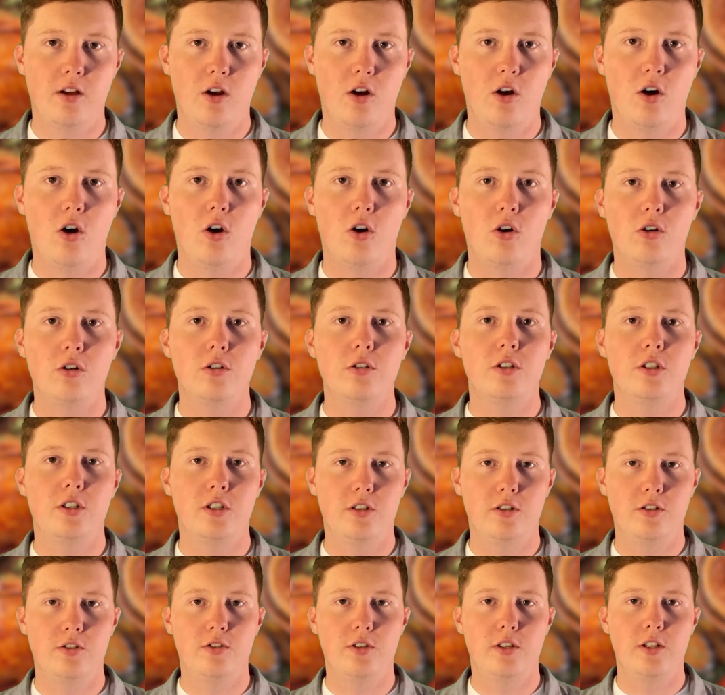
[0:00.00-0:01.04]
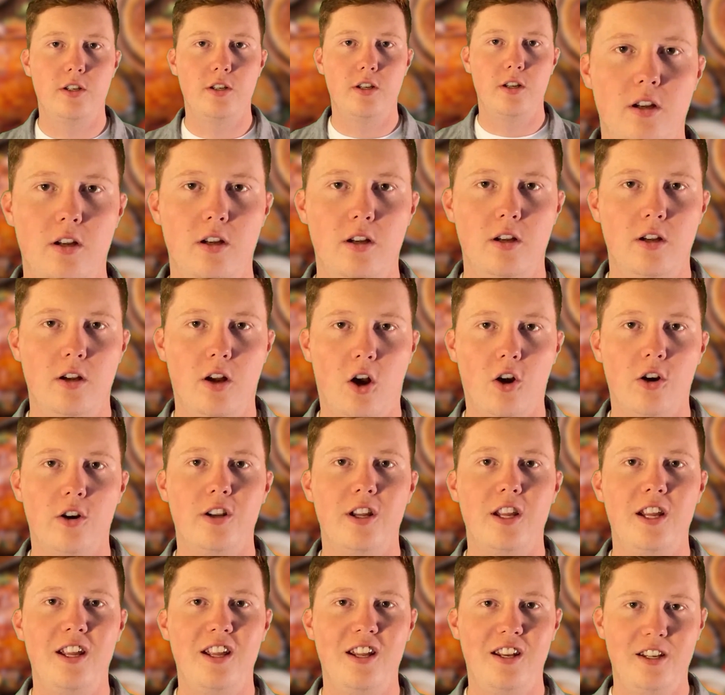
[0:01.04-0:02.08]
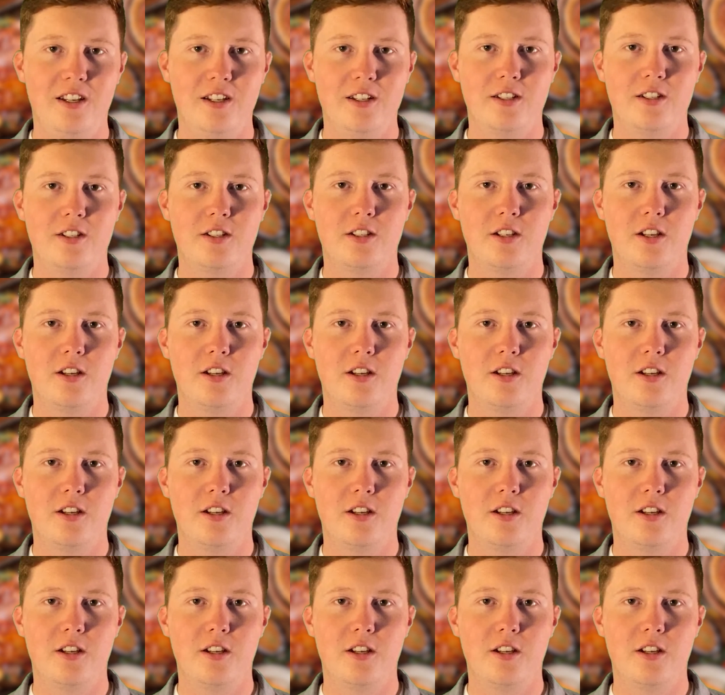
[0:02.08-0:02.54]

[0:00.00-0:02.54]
All children are idiots.